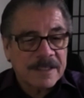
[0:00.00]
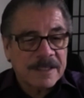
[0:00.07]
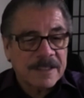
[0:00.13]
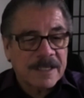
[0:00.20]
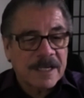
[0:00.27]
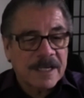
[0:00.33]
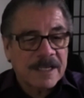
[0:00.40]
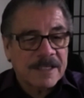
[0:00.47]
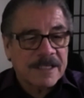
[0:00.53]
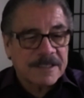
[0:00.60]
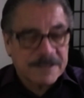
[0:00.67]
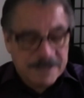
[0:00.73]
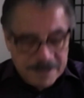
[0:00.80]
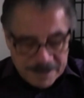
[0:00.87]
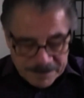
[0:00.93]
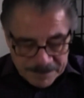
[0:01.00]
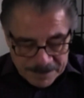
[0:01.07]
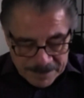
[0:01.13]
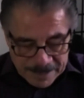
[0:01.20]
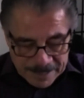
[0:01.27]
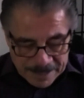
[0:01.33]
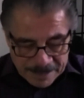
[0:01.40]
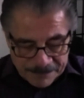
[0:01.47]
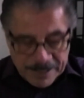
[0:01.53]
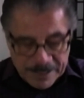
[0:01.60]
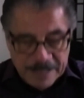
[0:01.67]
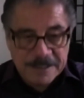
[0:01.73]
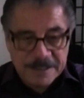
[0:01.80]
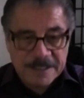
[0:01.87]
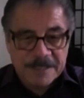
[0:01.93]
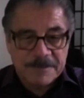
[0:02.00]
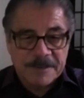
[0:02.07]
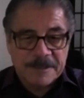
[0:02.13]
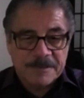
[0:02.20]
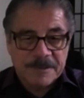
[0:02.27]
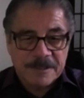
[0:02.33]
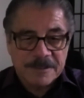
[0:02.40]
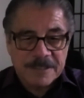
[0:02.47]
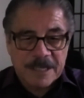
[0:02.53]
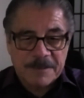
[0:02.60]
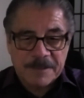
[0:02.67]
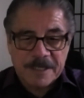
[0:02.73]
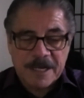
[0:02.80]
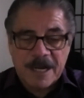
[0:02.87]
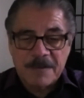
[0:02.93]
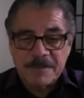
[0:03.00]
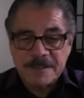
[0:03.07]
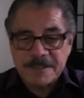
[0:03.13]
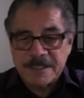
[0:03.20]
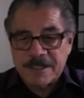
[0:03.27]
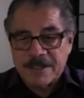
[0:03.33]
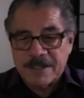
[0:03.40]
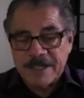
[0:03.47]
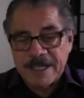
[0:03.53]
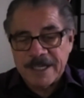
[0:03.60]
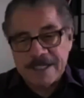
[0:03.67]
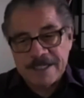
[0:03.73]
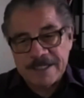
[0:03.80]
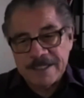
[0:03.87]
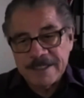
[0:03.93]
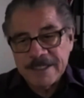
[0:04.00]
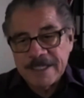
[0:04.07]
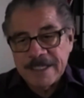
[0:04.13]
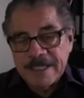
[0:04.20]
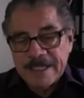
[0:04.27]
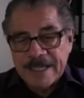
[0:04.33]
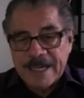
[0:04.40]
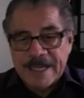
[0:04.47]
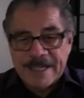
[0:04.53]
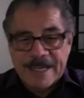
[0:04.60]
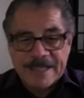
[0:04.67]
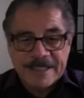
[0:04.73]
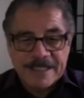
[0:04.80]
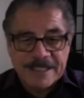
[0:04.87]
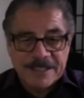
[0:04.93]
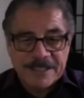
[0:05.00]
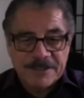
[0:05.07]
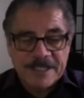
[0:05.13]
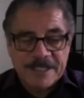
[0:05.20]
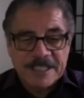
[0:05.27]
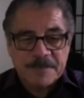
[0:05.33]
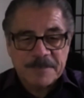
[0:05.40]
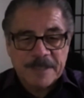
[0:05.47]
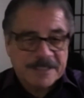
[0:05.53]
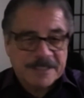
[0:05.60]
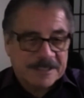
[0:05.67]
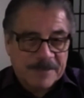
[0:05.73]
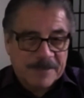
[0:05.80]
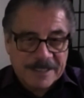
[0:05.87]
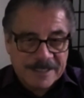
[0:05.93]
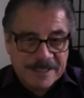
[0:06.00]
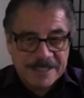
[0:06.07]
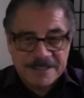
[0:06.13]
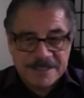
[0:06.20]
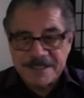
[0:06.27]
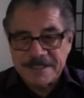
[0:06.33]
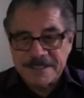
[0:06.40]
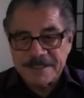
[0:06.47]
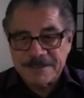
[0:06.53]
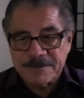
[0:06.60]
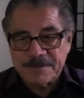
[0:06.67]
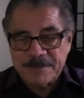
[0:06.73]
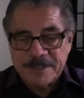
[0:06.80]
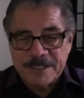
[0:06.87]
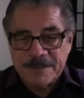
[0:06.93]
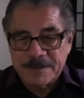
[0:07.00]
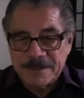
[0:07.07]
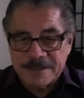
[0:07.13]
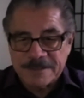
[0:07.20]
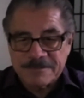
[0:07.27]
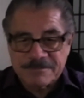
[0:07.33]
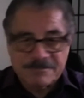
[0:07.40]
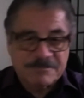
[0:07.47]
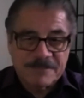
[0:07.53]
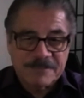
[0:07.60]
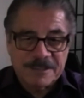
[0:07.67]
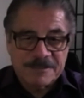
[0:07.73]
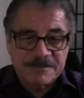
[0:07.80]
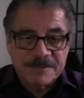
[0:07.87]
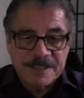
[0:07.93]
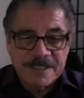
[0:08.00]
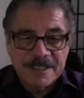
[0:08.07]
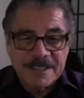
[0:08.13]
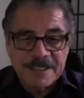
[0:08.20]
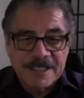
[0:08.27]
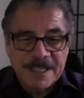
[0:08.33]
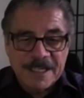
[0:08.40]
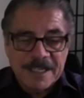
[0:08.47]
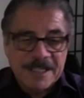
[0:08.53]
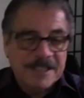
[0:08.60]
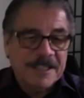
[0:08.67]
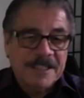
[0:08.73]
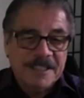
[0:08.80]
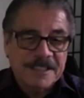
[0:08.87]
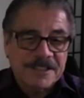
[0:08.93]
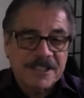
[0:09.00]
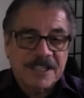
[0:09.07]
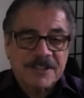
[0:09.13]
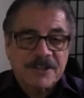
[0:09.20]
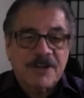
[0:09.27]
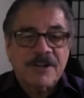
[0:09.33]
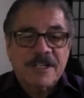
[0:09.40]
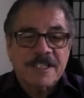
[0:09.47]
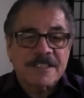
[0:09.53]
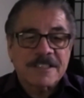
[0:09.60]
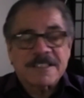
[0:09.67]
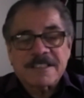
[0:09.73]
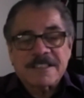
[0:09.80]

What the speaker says: Yeah, that's a lot of the fans are coming up with this kind of comments and all that, and yeah, and I think they expected the Mike Tyson when he was in his young 30s